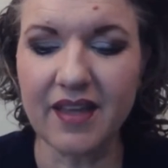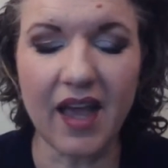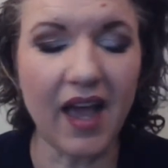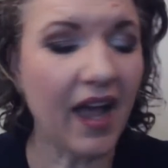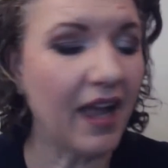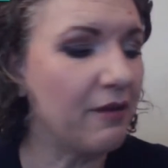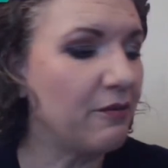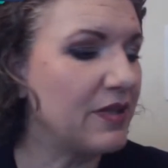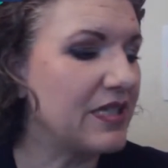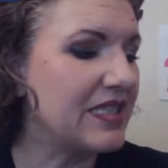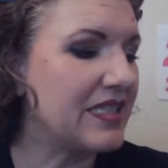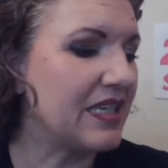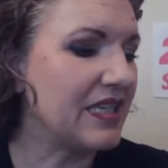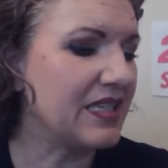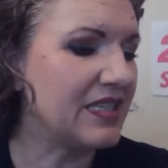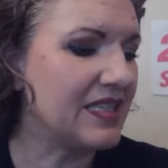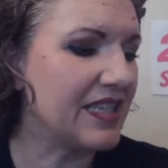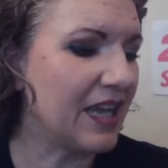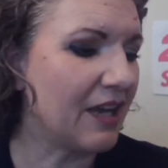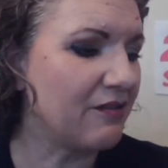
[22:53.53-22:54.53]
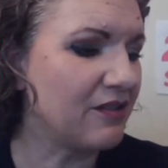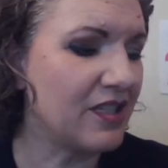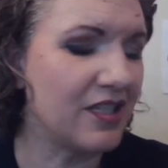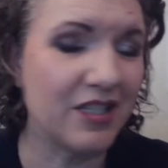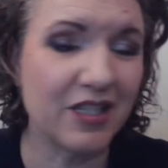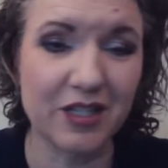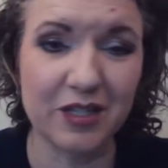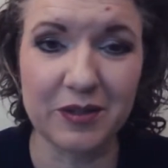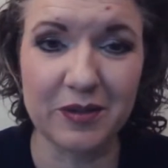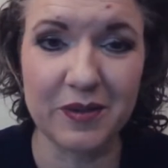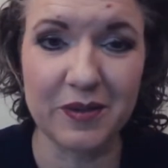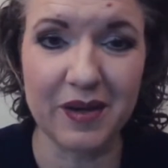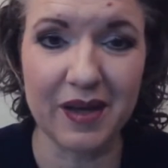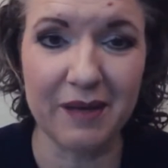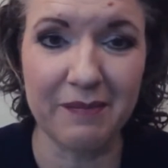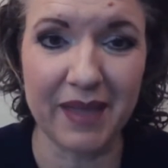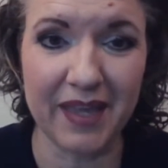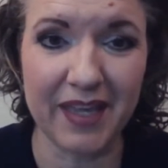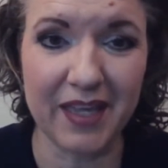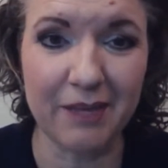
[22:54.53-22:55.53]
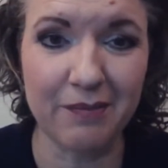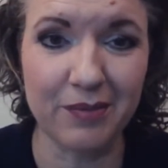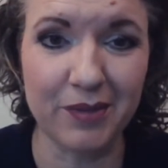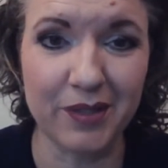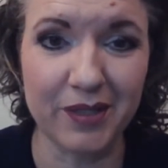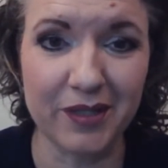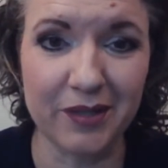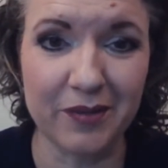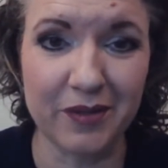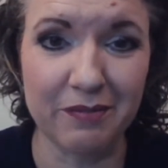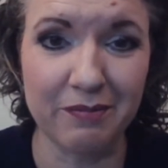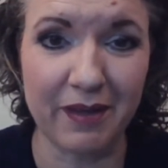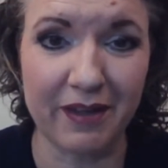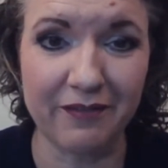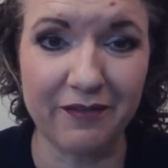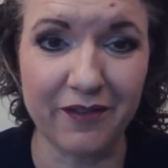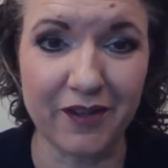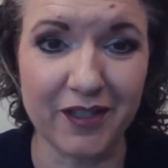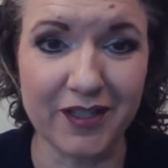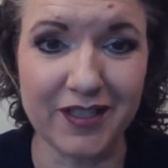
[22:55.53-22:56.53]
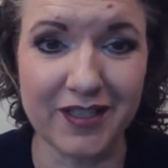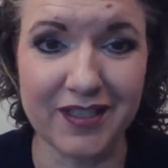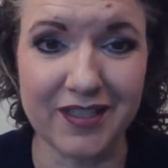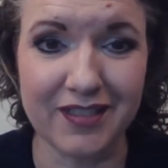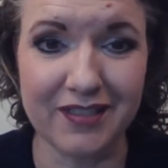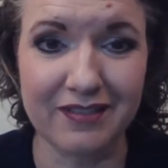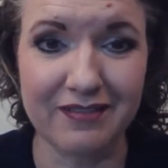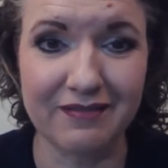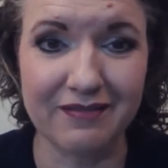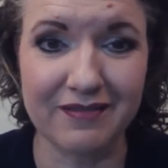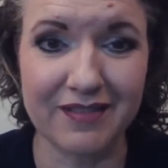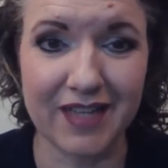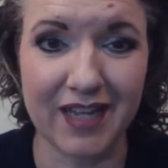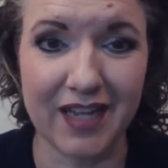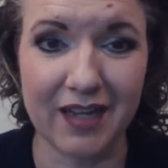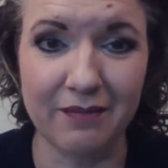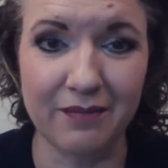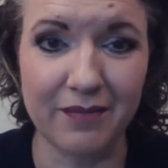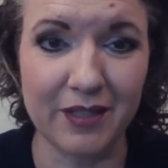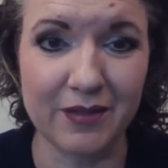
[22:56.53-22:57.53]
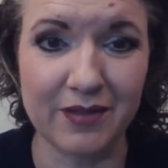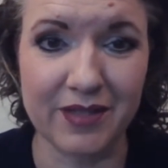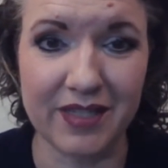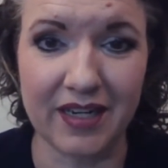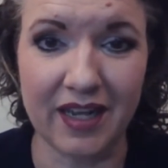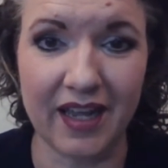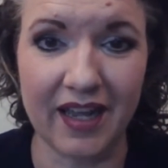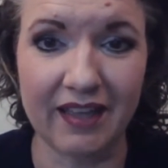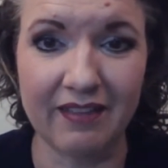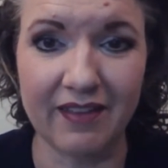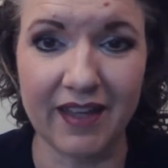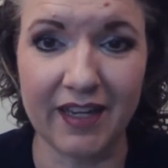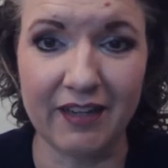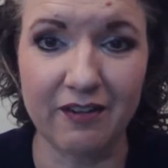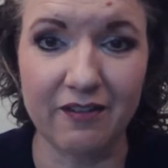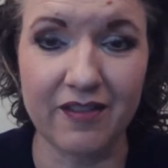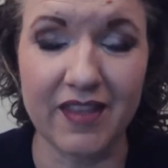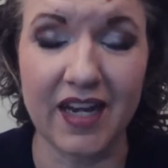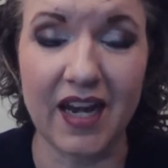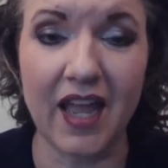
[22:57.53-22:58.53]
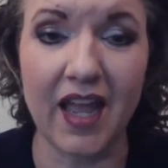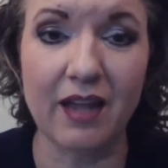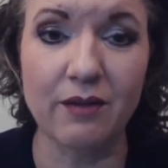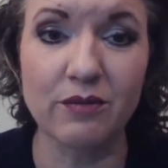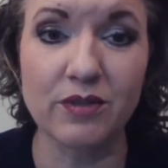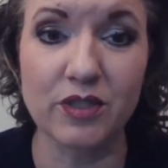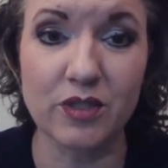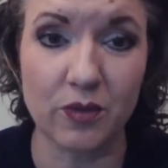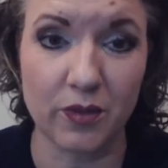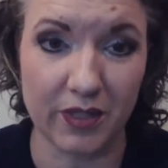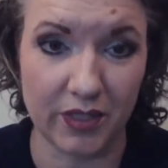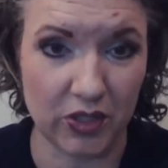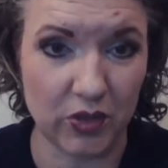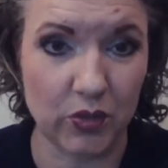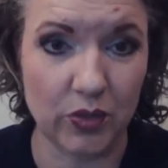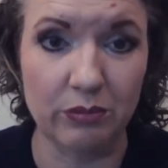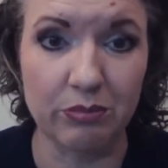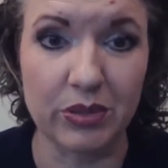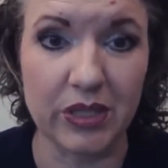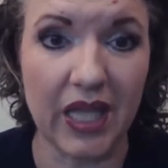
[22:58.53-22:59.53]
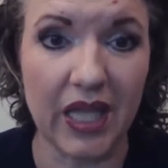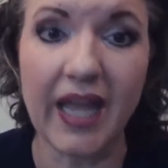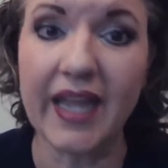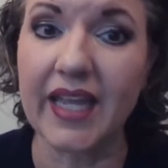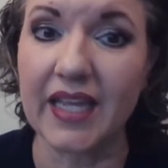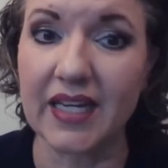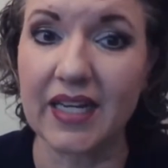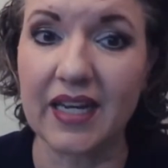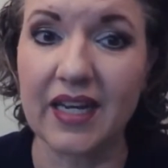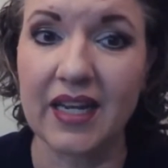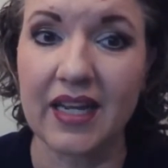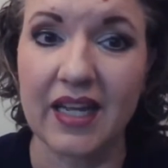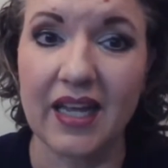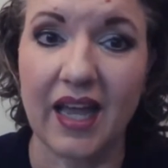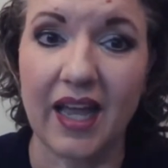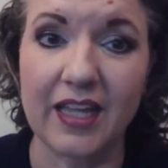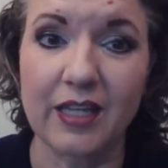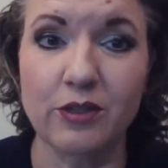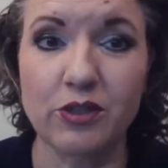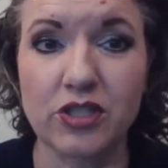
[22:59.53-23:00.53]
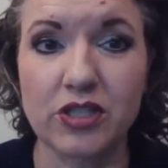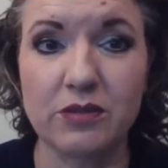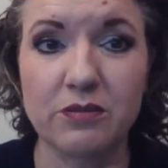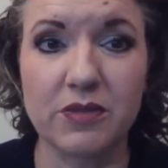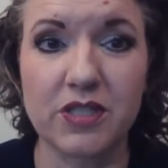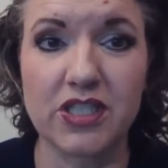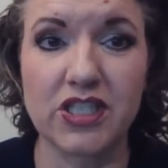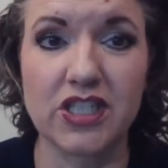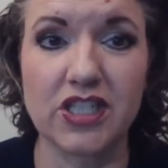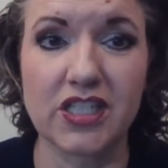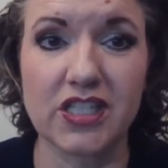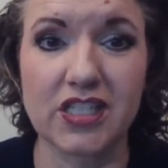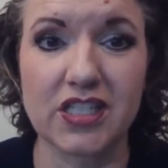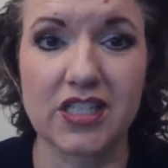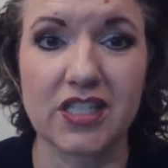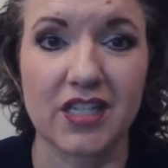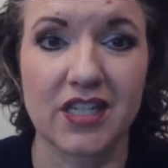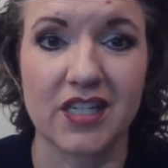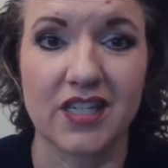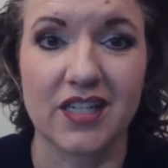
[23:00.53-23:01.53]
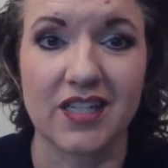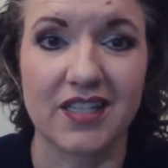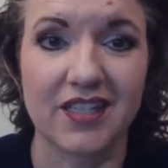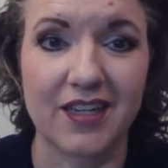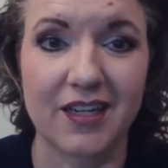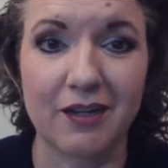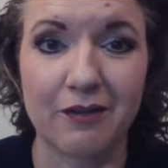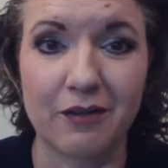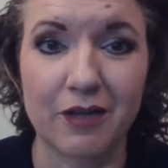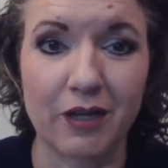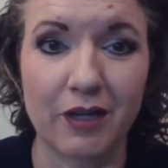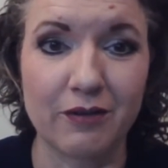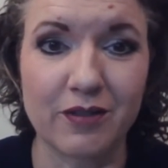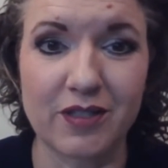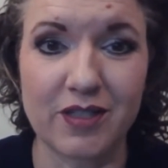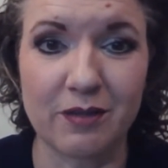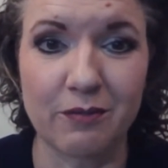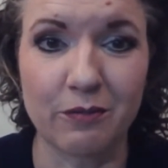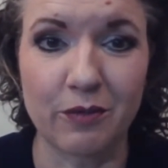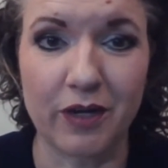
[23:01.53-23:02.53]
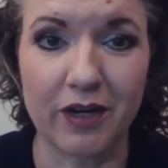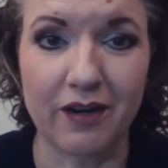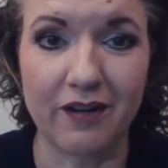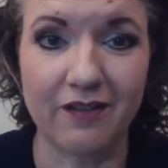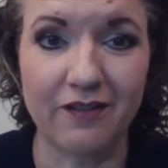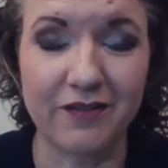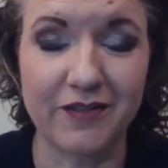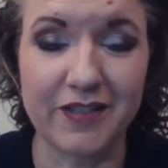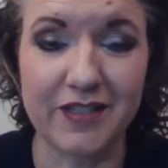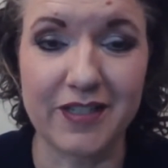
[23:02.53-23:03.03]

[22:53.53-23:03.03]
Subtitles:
I was sitting down to do a makeup look with my first time using eyeliner that I was going to apply it. I usually would just, you know, go somewhere for